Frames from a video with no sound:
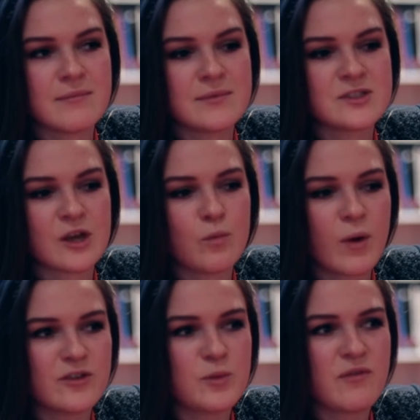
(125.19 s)
So
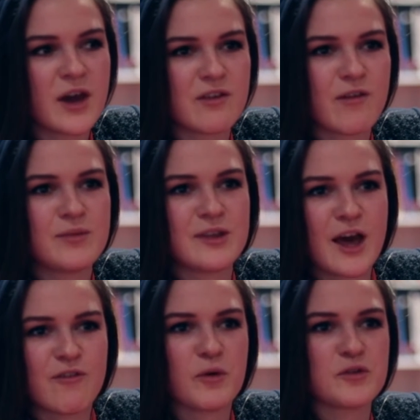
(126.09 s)
once we've kind of
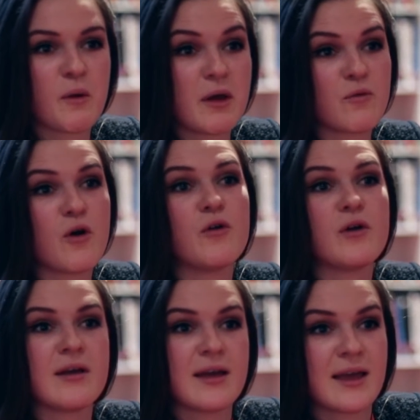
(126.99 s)
observed what's going
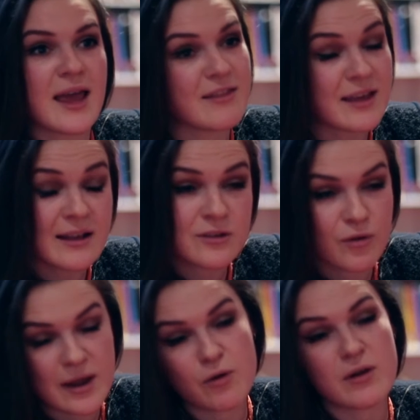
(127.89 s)
wrong in the
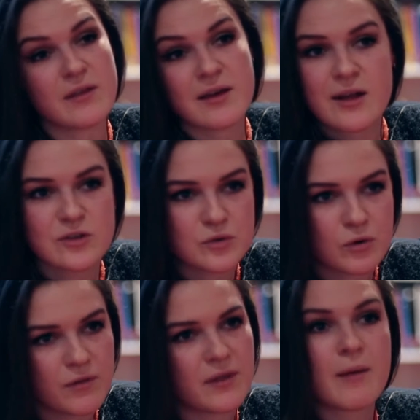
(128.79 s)
category or in the culture
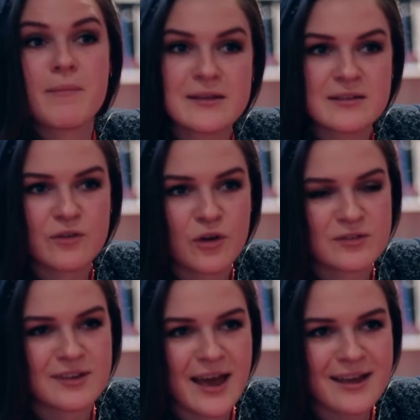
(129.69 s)
or in the competitive
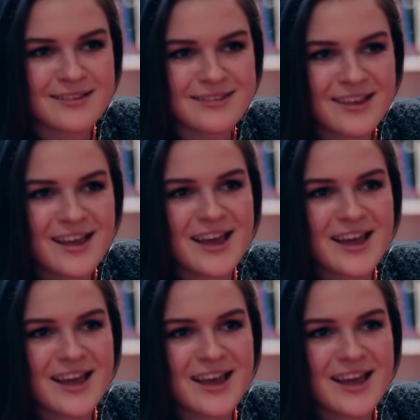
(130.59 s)
context,